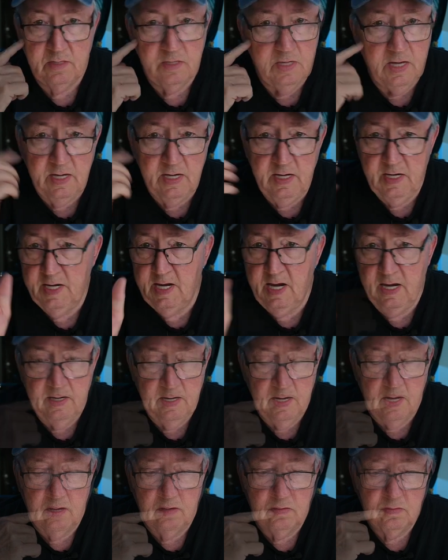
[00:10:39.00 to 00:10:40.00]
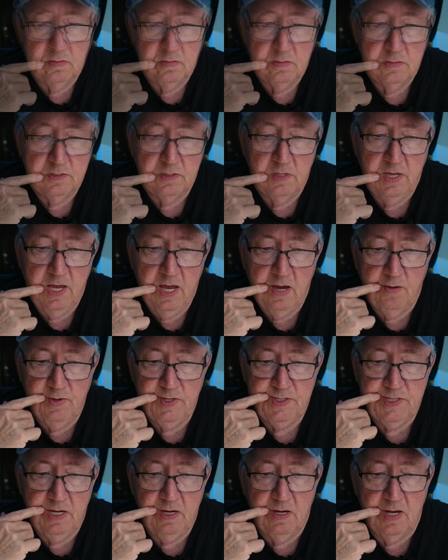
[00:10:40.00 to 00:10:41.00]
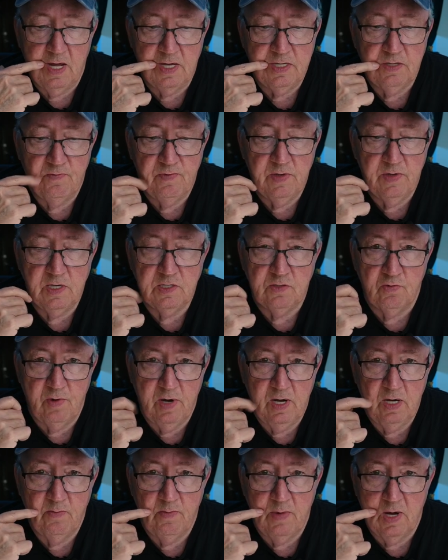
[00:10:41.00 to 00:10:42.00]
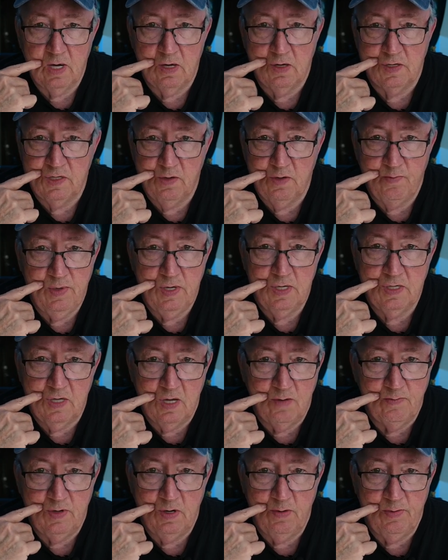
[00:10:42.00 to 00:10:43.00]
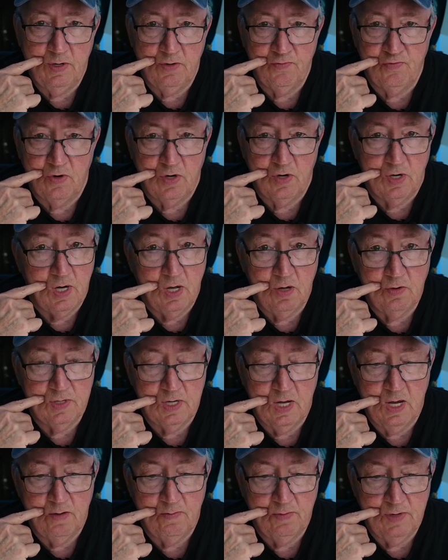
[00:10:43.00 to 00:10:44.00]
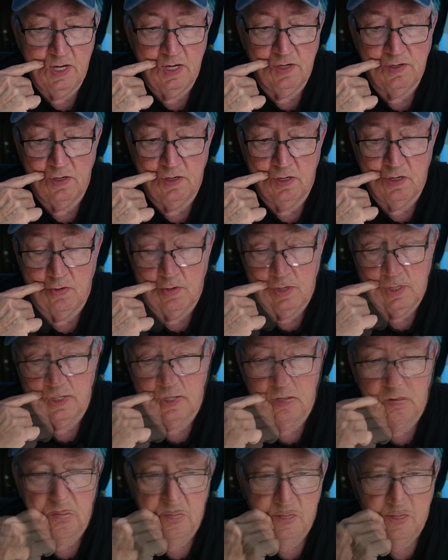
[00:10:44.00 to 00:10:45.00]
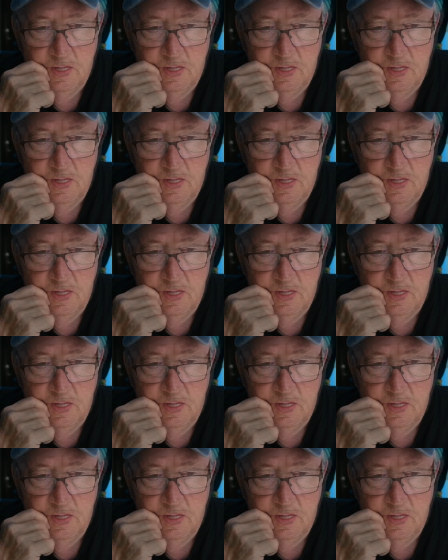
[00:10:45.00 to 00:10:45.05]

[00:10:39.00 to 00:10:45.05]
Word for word: any day now. So yeah, we see lots of Venezuelan migrants. They've been coming up here for a long time, to answer your question.